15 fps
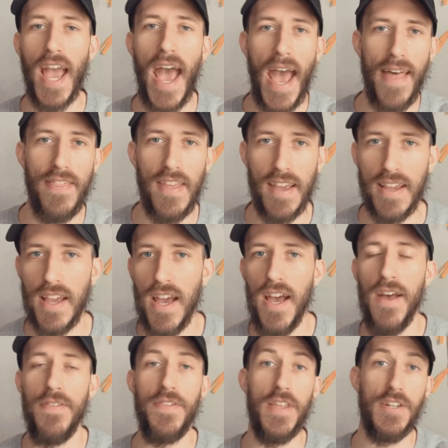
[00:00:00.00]
ethic,
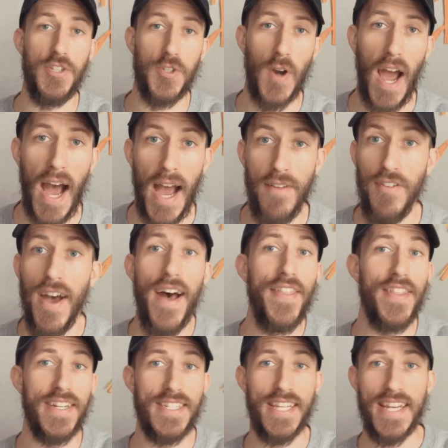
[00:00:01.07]
the drive, the
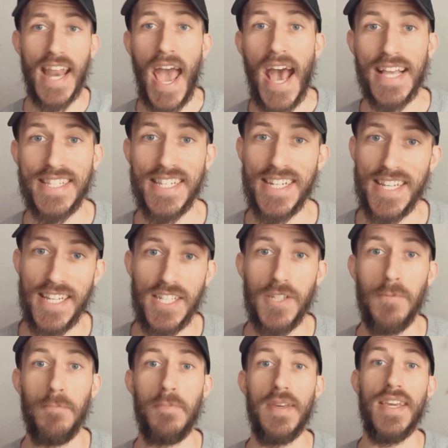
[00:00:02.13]
tenacity to
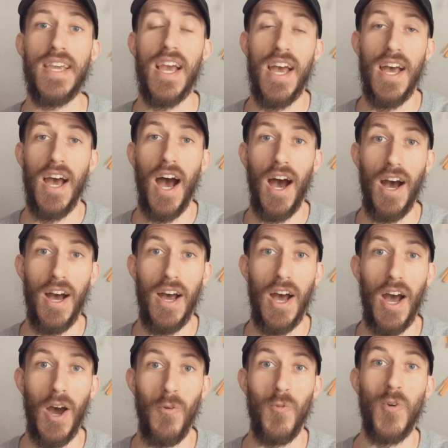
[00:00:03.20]
be
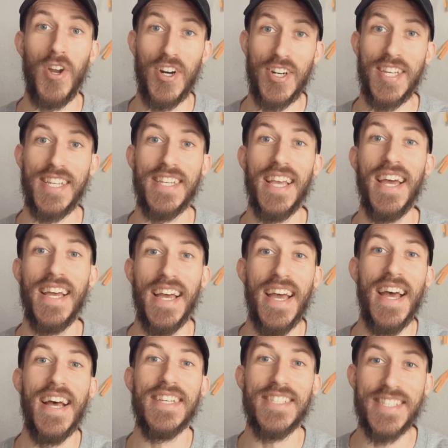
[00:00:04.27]
a really
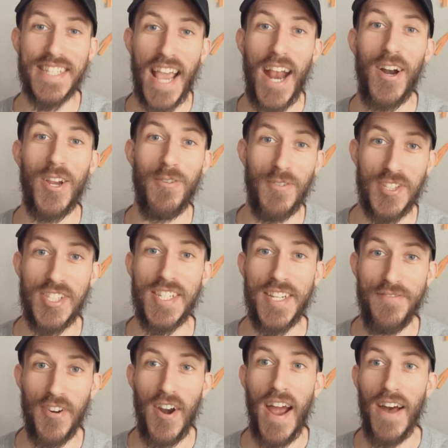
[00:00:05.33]
scary
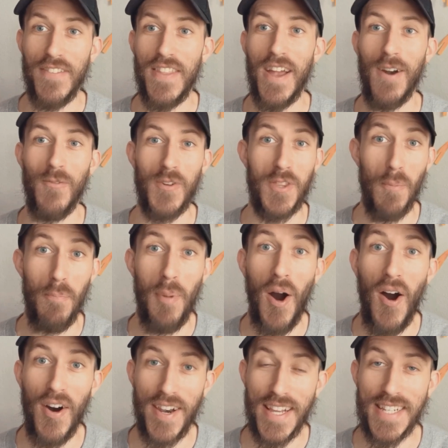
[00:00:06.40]
receiver out there with the
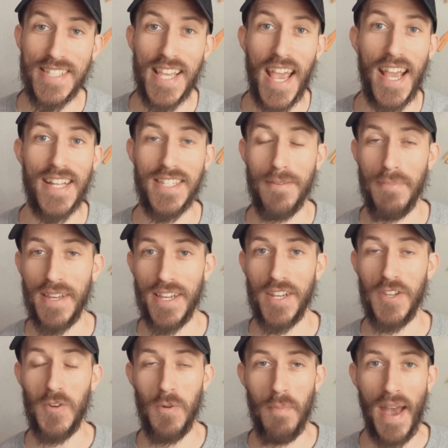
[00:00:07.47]
ball in his hands. Can
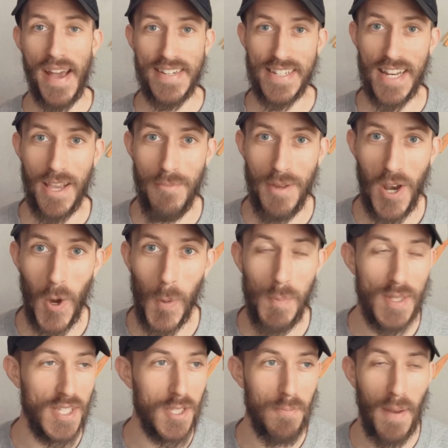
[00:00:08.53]
you imagine him in
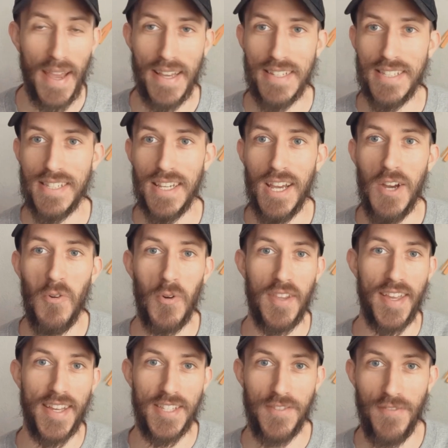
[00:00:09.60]
open space with
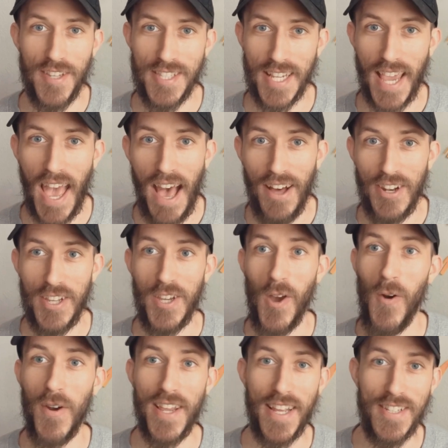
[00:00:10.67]
his physicality
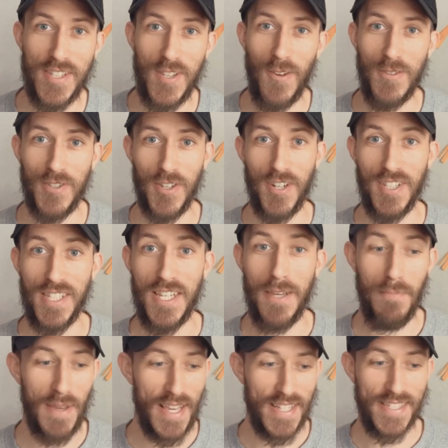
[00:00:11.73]
going against those little
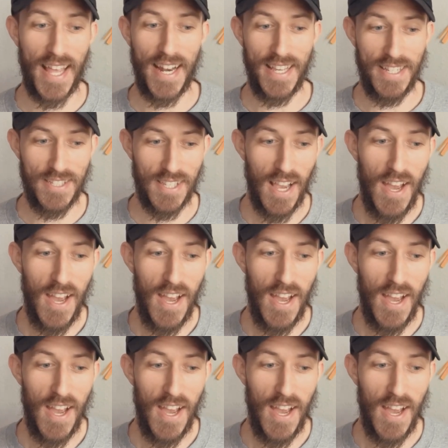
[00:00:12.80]
DBs that he's